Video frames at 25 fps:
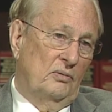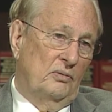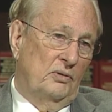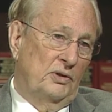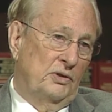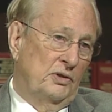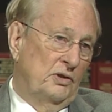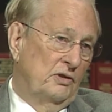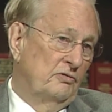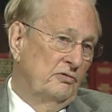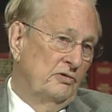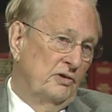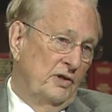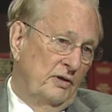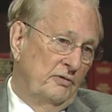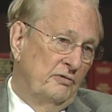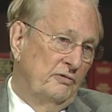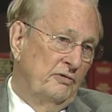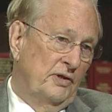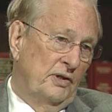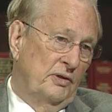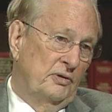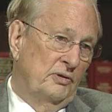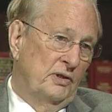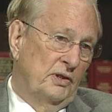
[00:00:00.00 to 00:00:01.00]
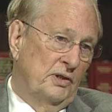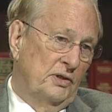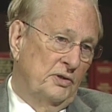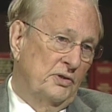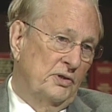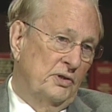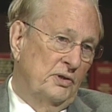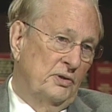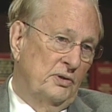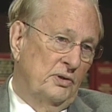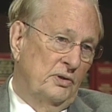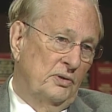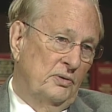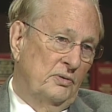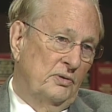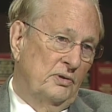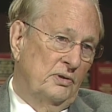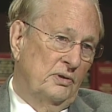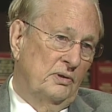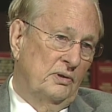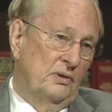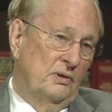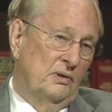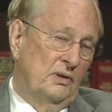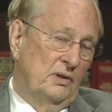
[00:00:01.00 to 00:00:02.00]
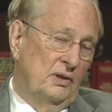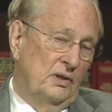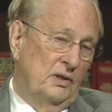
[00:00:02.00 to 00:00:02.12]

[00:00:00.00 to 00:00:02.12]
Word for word: which are federal institutes.